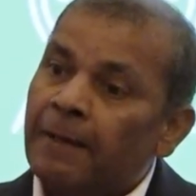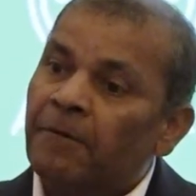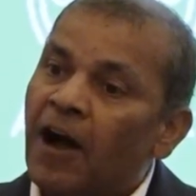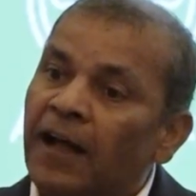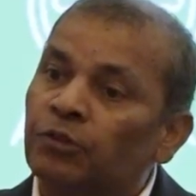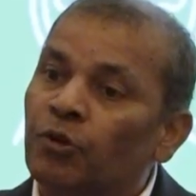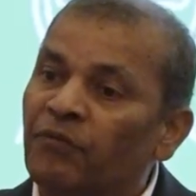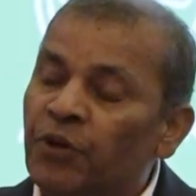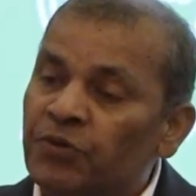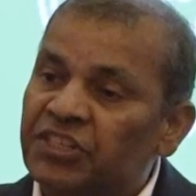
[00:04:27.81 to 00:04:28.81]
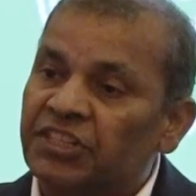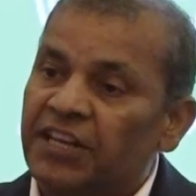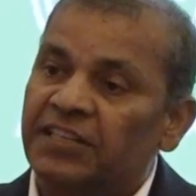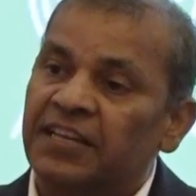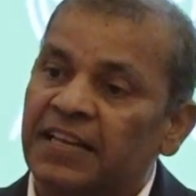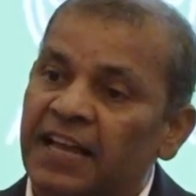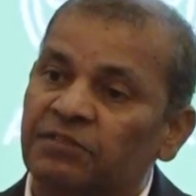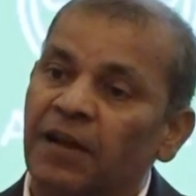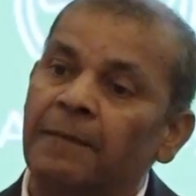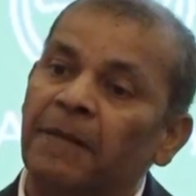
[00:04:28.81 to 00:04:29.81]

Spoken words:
have gone through few stages as well